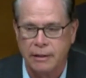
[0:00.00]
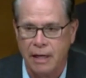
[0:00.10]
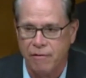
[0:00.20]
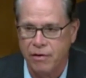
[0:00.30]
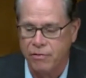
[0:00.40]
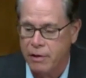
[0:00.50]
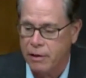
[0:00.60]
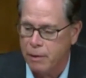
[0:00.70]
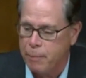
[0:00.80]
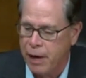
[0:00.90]
is
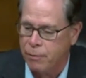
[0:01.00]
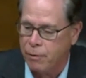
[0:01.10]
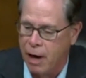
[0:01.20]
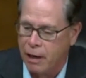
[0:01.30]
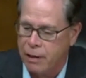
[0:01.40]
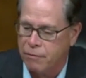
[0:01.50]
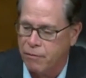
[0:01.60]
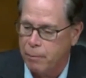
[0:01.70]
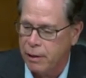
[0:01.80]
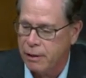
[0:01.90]
obviously the bedrock
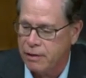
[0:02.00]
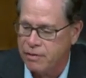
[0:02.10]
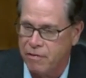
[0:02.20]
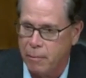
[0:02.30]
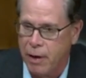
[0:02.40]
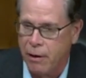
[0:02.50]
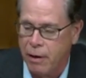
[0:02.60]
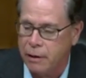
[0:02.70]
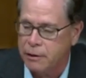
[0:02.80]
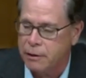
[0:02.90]
for millions of
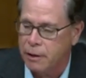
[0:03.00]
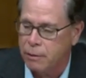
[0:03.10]
Americans,